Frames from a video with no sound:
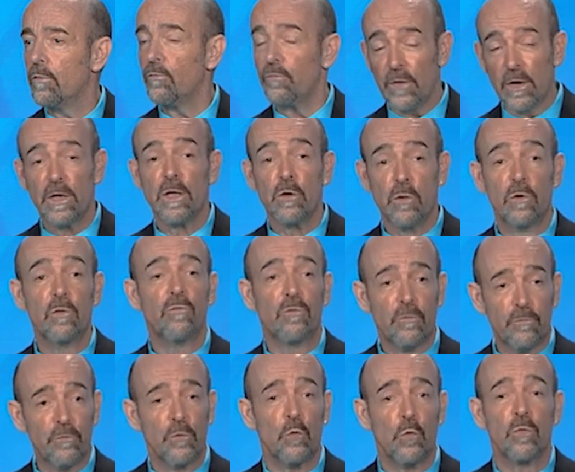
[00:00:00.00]
Feeling good is
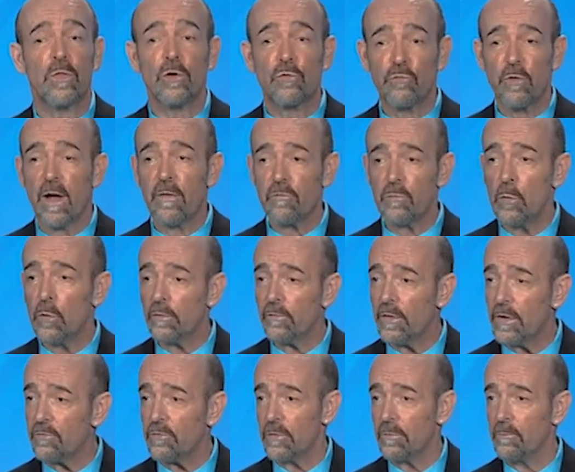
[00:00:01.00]
the fuel that drives
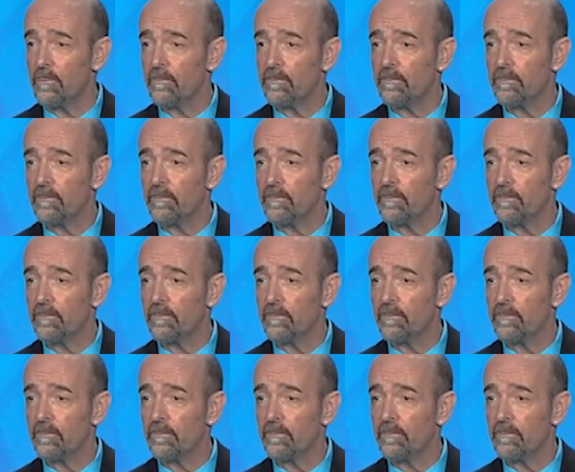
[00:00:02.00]
motivation.